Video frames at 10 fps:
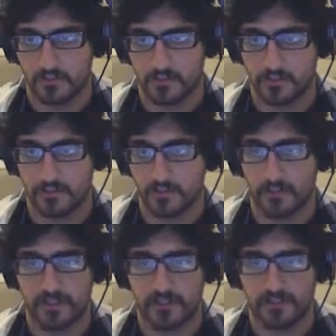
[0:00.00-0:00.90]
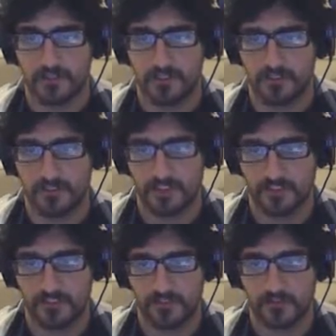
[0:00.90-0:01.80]
just because this is actually
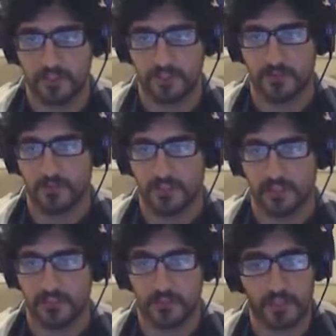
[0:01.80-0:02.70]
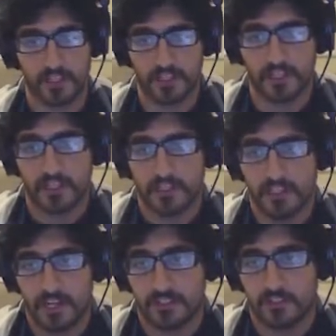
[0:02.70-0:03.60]
something I really enjoy, and
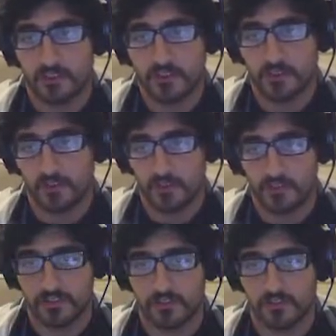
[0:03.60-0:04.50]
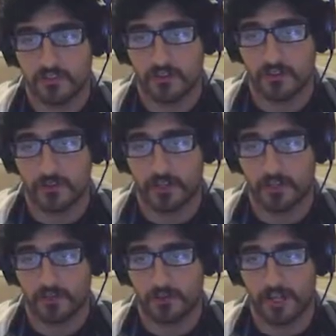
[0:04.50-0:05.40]
I do enjoy doing what I do
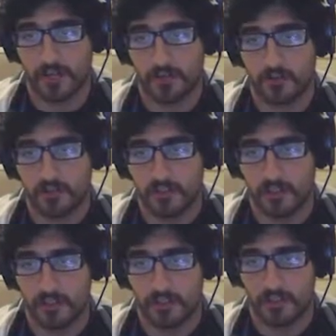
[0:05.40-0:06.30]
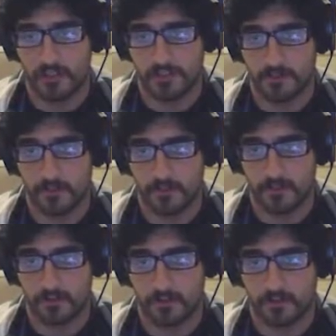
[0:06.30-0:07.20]
now at the
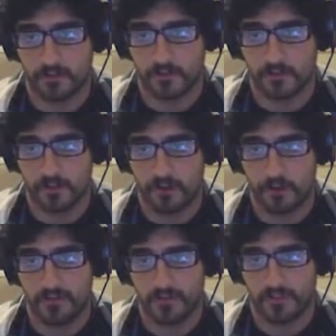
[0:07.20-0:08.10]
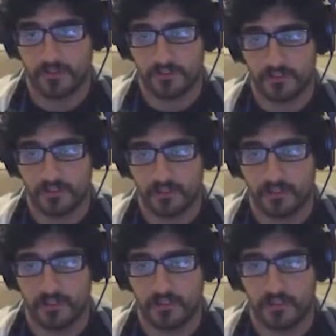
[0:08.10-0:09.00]
medical office.
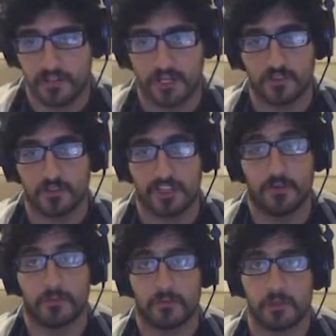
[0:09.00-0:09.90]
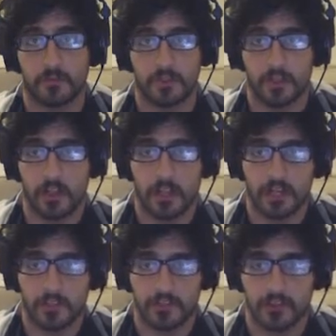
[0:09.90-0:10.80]
I enjoy helping people a lot.
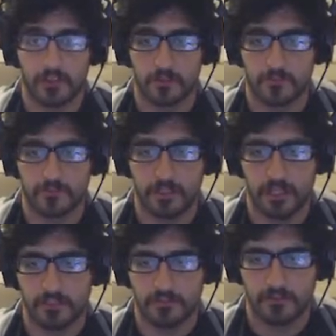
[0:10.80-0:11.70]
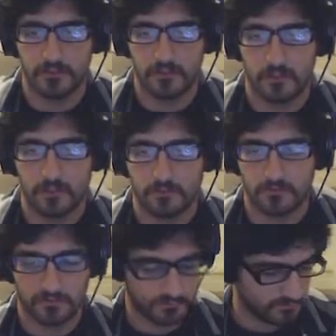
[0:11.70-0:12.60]

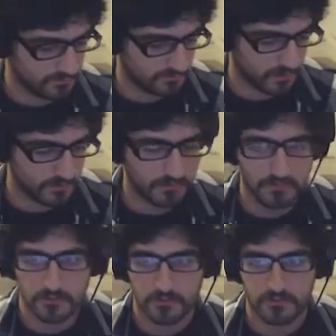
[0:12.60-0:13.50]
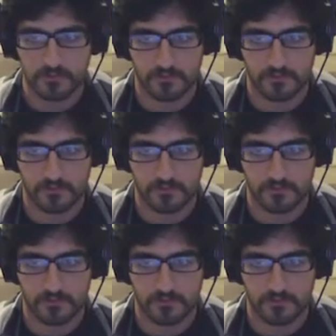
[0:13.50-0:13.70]
Towels.